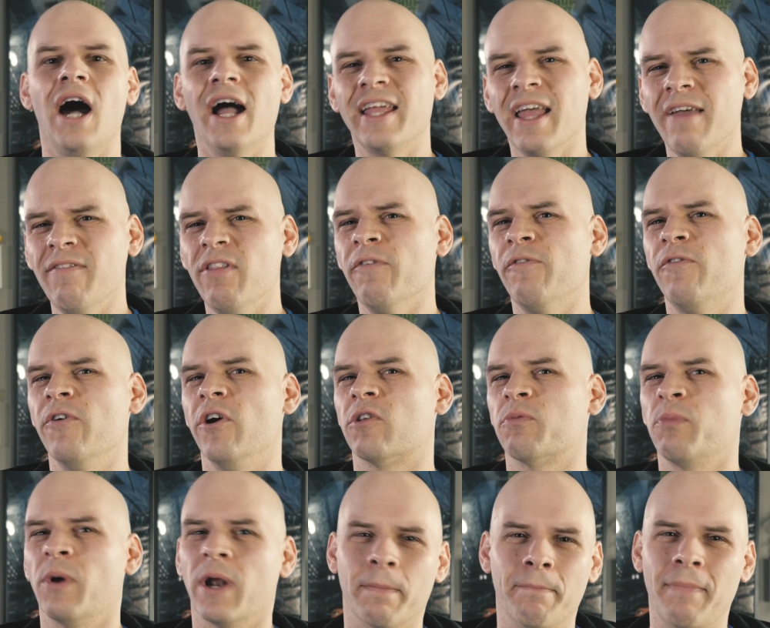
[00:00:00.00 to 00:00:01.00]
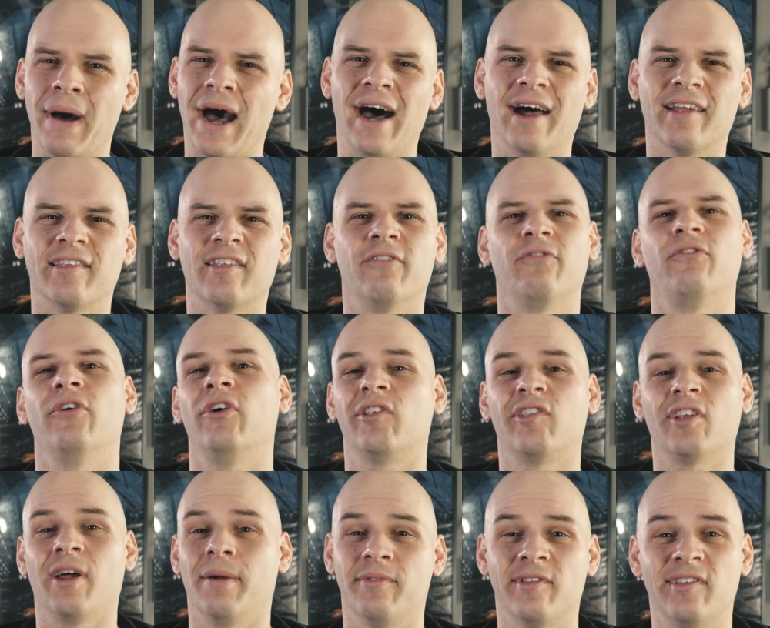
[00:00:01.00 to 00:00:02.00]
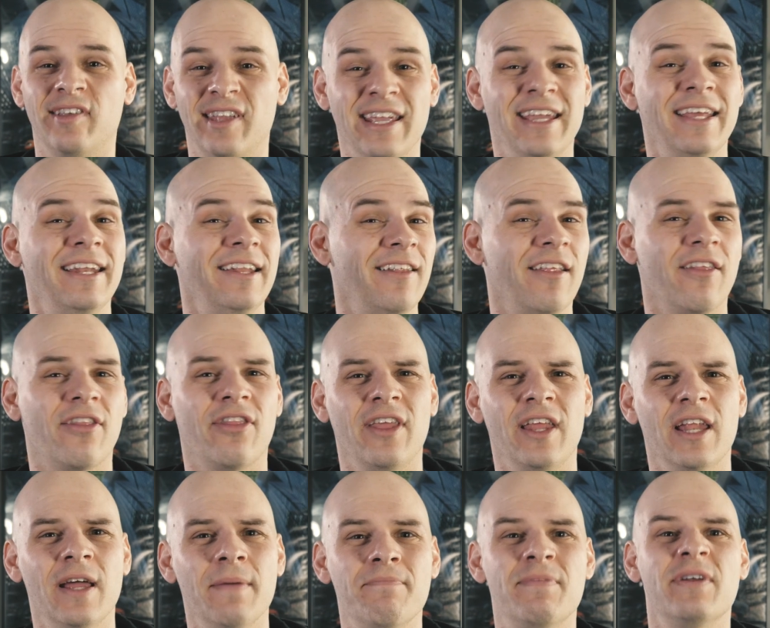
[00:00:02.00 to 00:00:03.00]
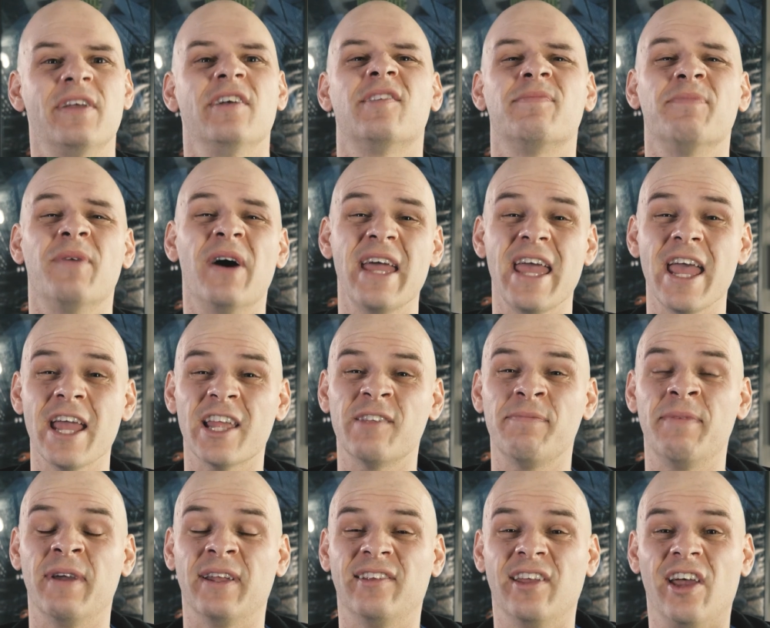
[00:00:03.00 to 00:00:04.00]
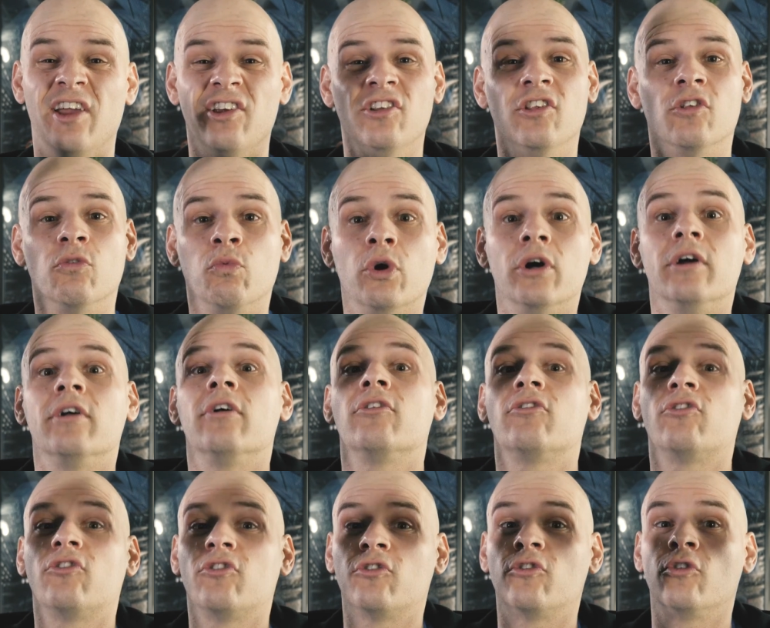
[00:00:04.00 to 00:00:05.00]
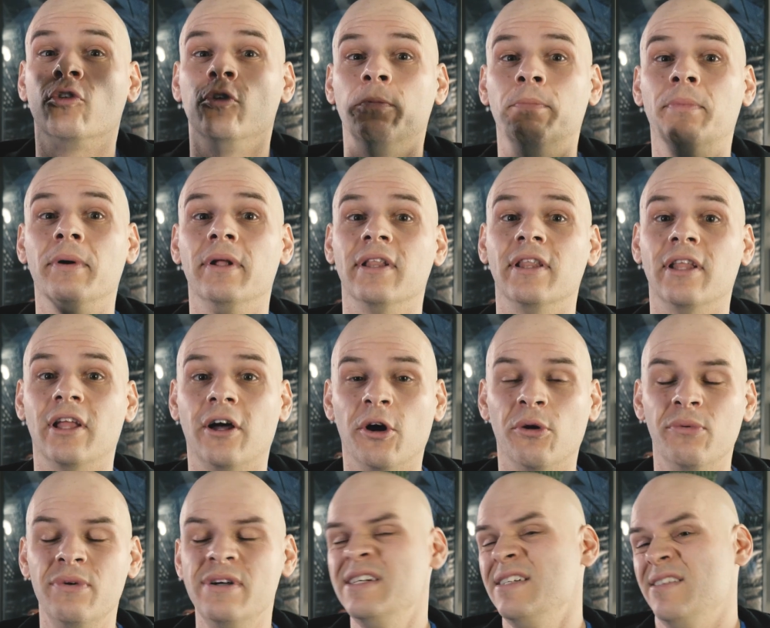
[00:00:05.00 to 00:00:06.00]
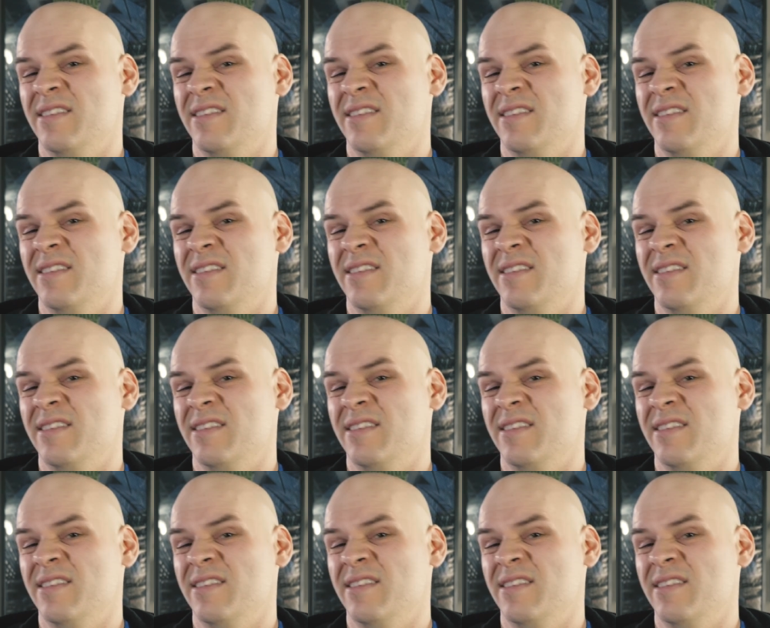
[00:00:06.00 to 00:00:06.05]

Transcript: I gave the first one a pass the first time seeing it in the theater because my expectations were super low,